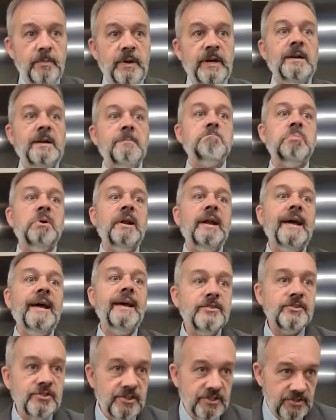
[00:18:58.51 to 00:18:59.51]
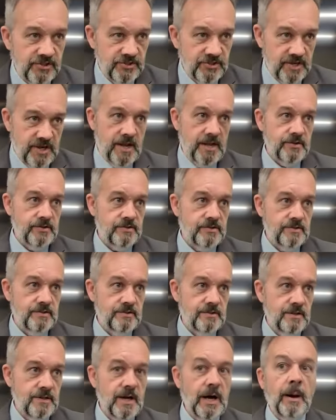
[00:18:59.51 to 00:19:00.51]
but He blesses us
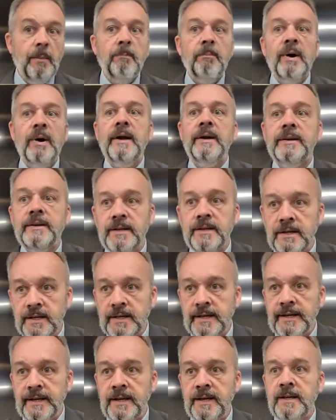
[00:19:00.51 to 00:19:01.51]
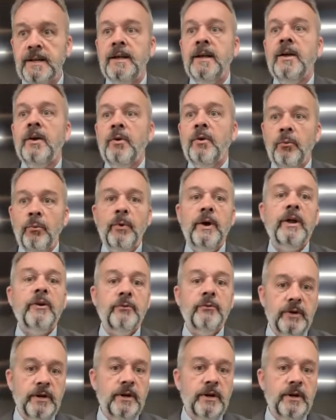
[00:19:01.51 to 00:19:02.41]
abundantly when